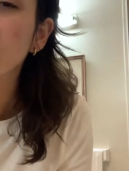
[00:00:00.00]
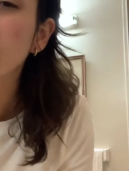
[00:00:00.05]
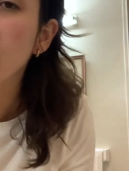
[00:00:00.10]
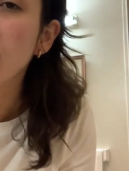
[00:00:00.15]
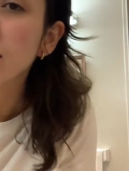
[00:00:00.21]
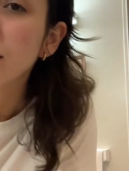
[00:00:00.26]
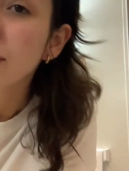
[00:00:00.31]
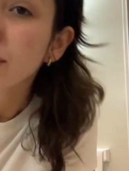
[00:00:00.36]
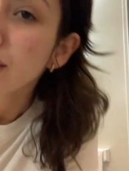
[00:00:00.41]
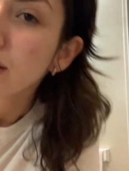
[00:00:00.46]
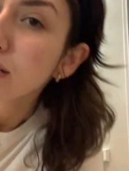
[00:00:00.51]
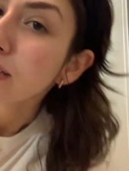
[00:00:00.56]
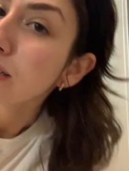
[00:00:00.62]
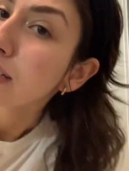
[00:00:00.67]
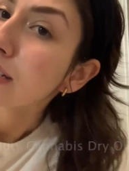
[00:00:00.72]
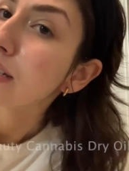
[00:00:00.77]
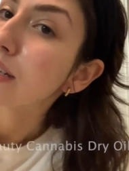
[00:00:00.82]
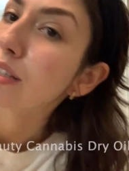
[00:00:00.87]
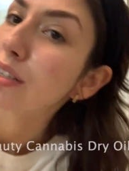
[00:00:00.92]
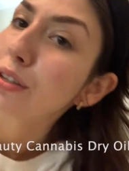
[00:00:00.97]
size of this.
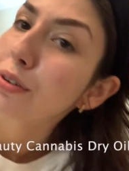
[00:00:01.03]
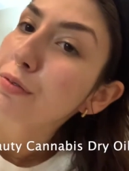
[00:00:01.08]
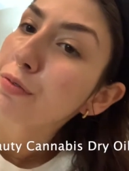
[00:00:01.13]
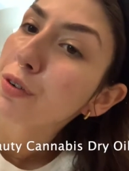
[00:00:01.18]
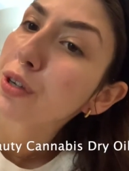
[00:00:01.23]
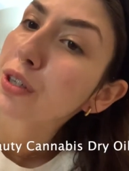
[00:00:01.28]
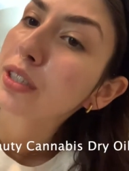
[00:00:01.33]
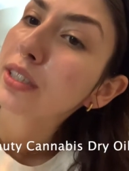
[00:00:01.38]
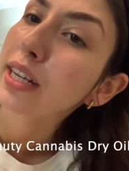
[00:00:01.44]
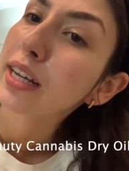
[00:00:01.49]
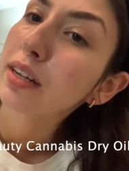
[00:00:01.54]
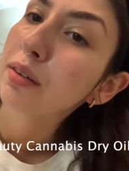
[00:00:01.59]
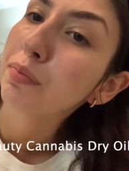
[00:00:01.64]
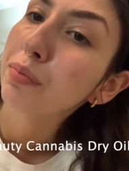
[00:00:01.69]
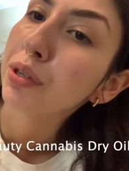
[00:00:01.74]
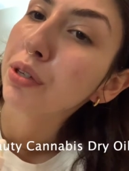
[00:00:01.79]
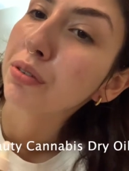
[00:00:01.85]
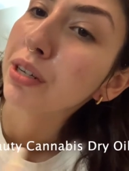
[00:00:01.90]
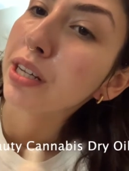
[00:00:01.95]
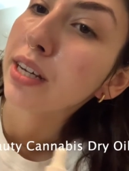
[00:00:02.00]
It is the First Aid
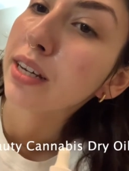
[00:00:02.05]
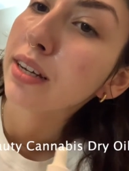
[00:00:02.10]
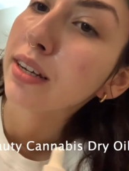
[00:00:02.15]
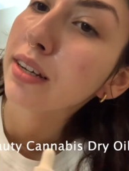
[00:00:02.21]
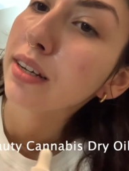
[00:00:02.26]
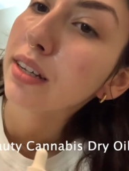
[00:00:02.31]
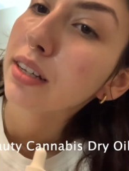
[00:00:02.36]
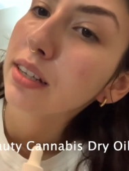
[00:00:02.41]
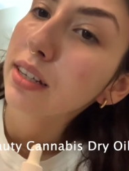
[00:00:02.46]
Beauty